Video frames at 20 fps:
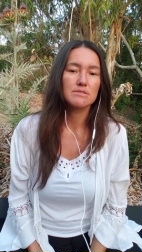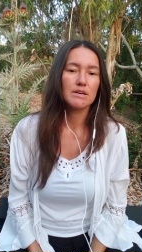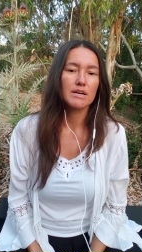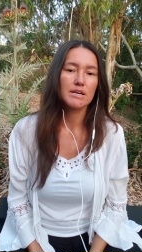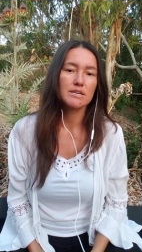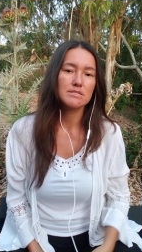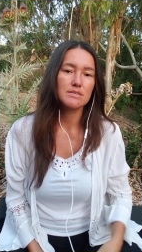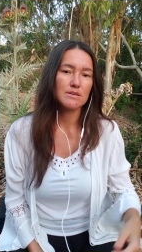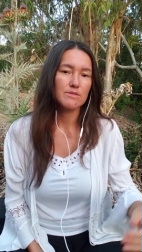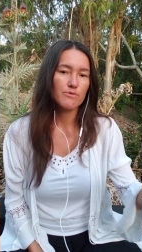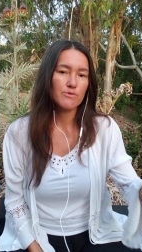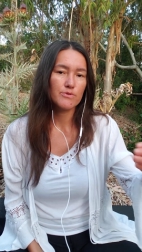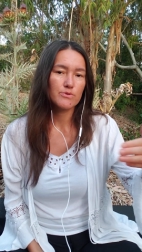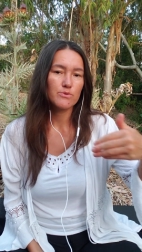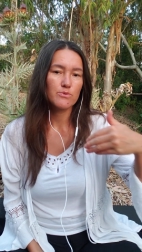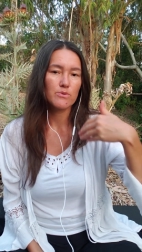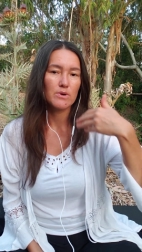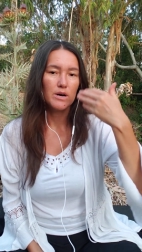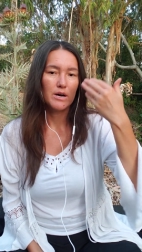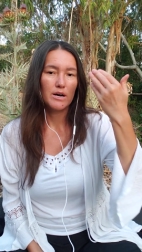right, and
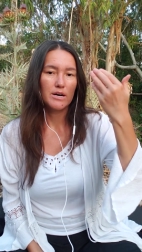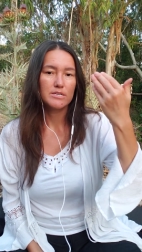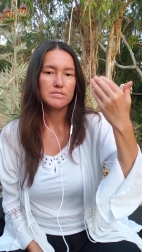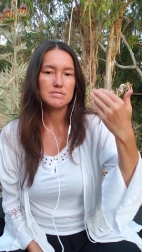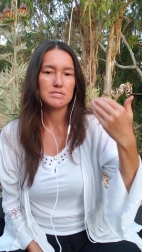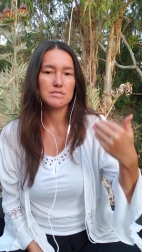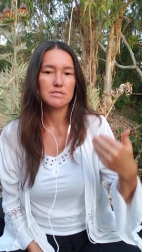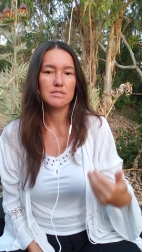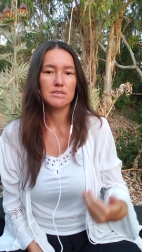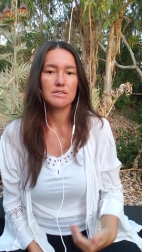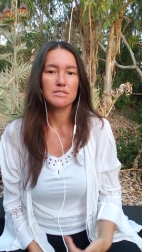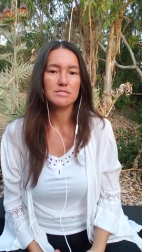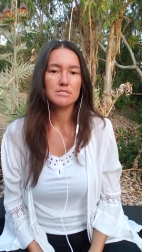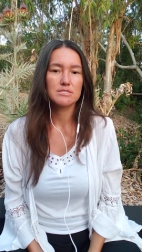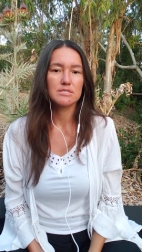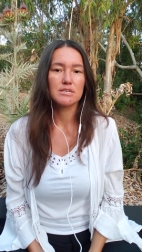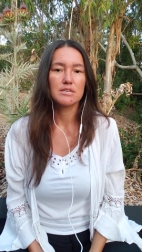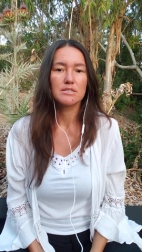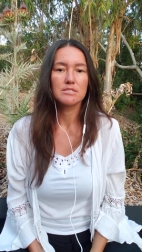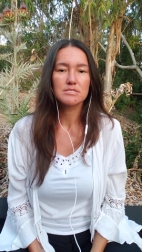through us in that
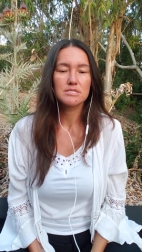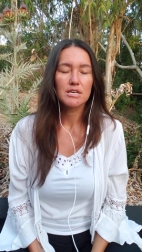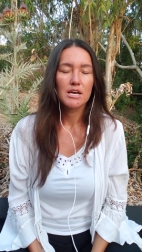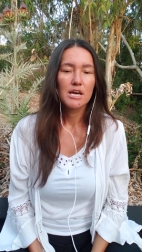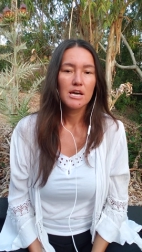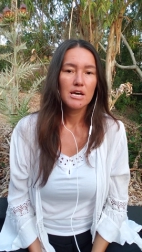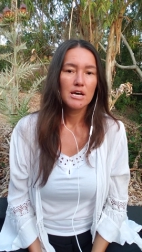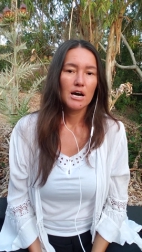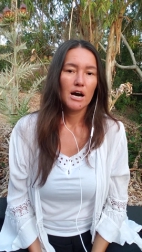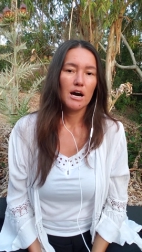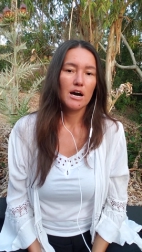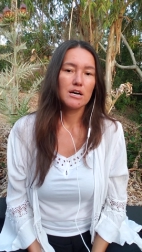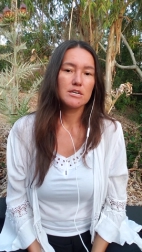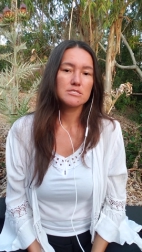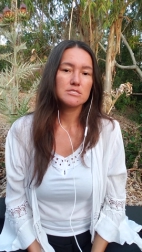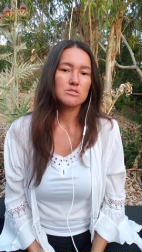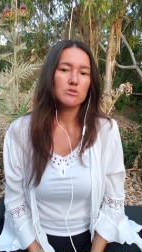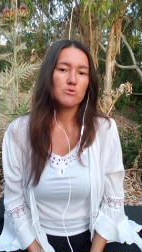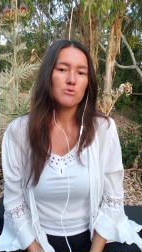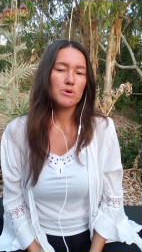sense.
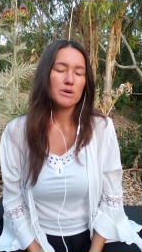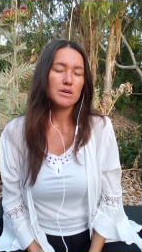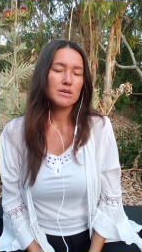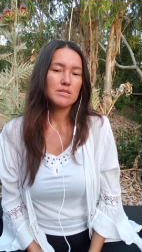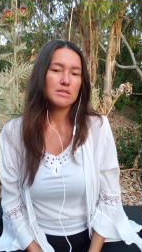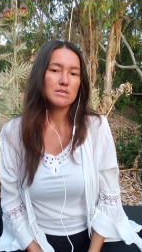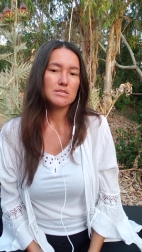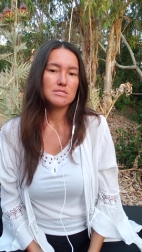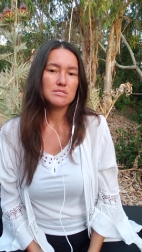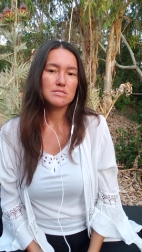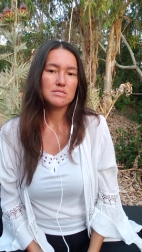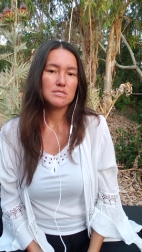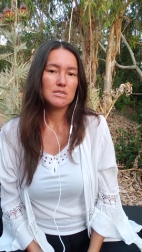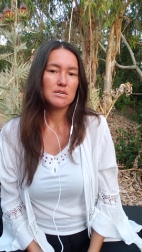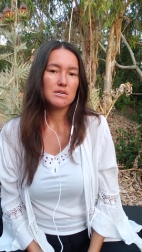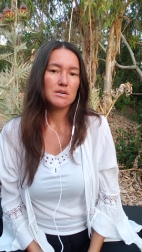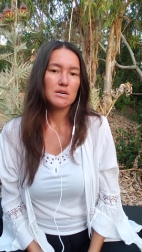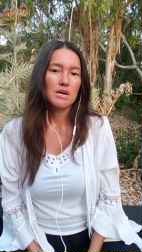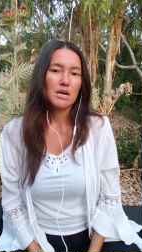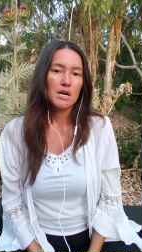And it's
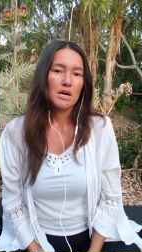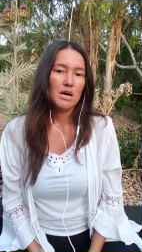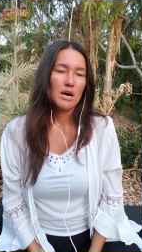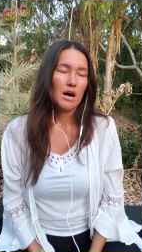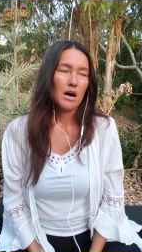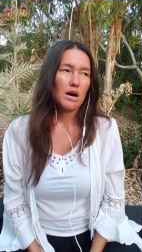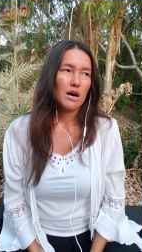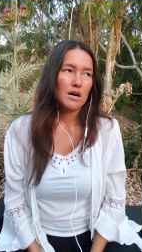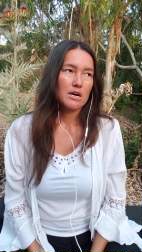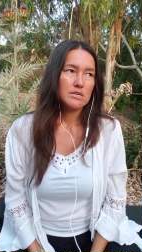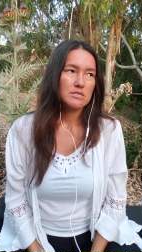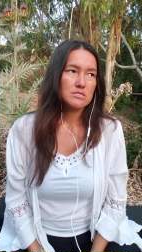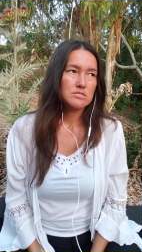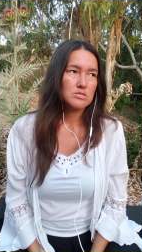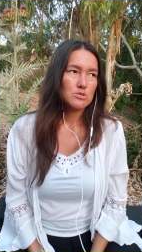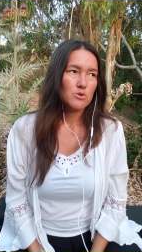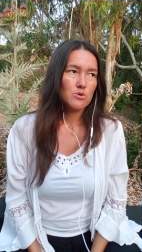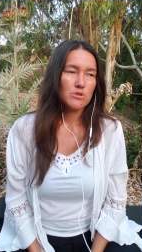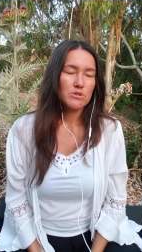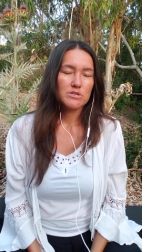
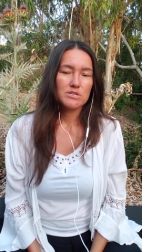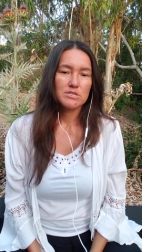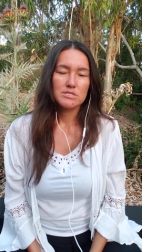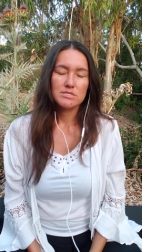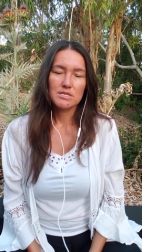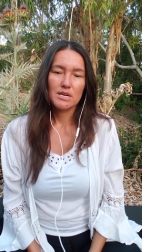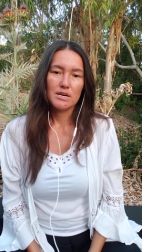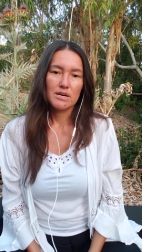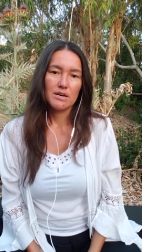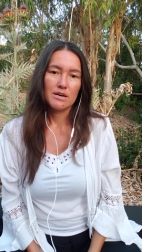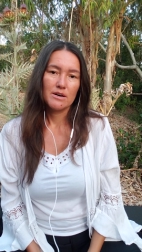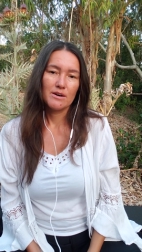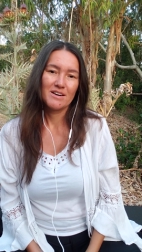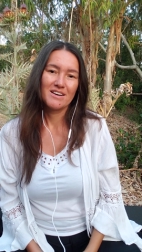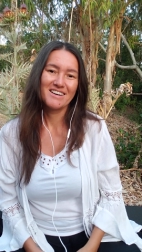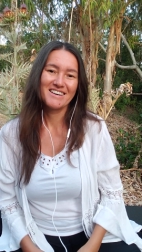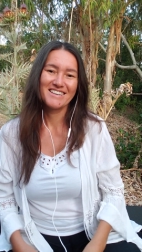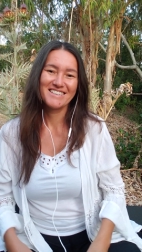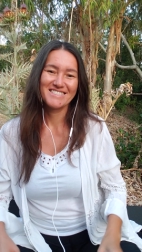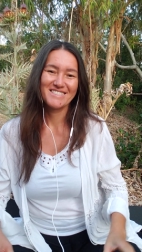always
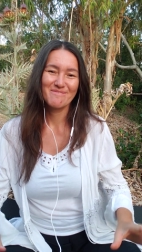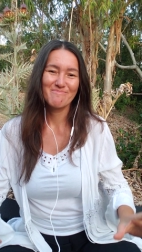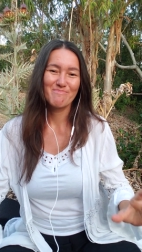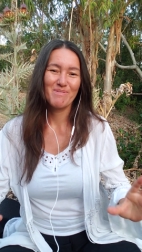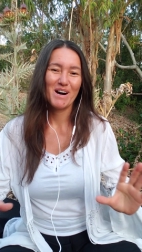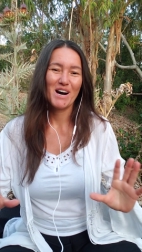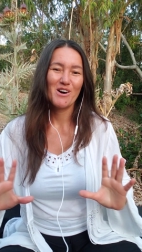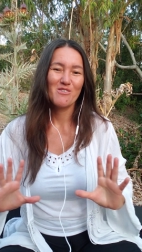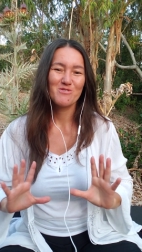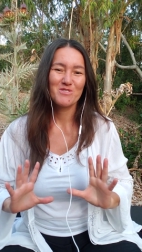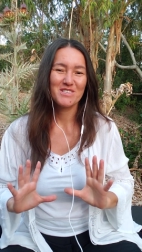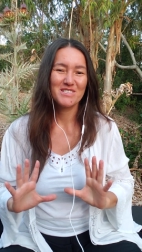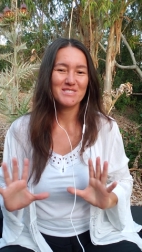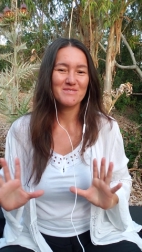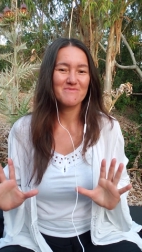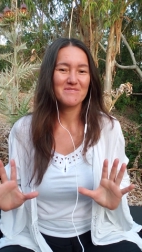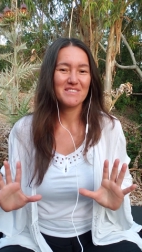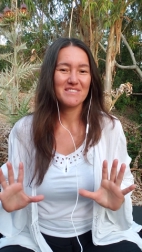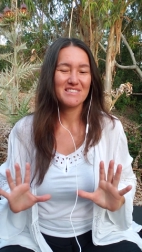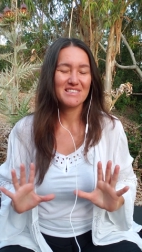the power
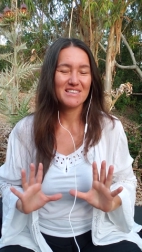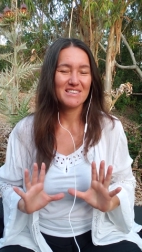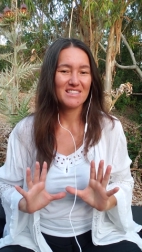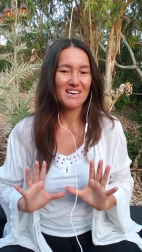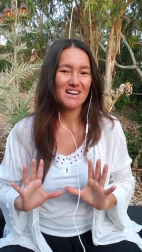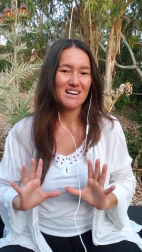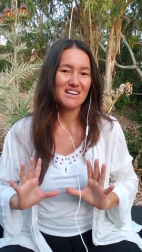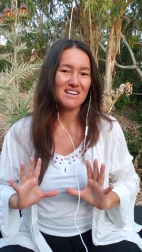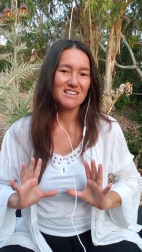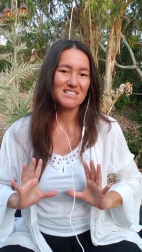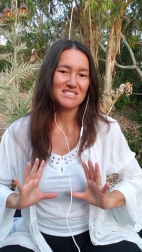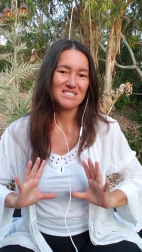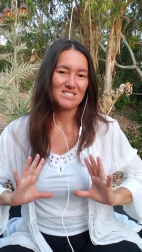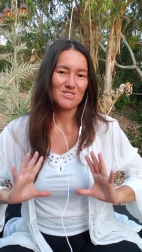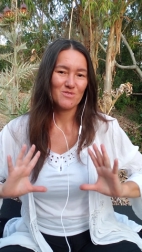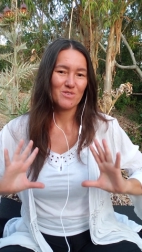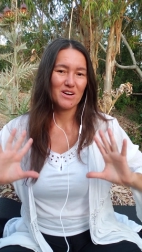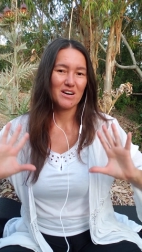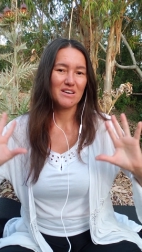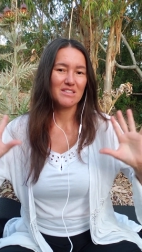is within us
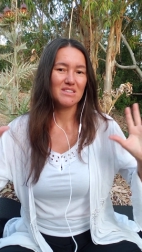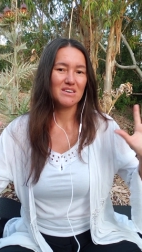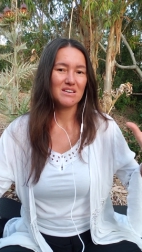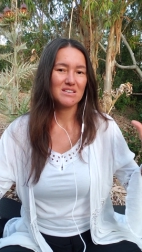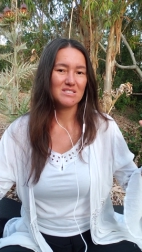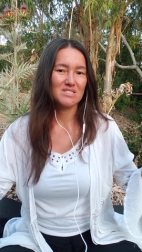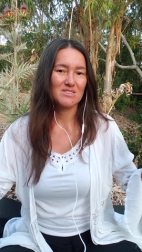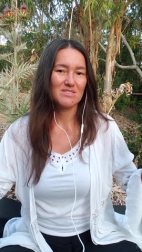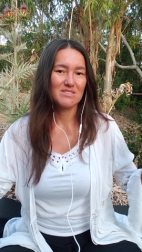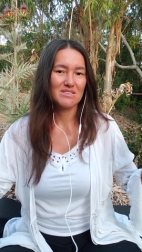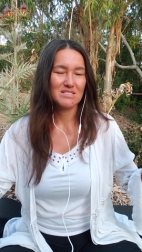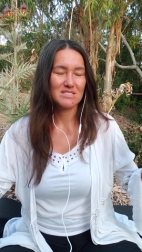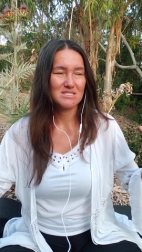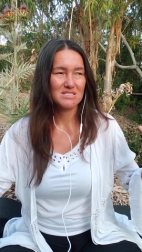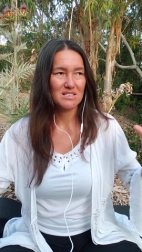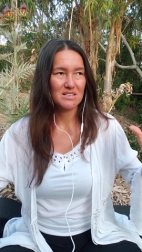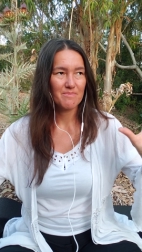to connect to this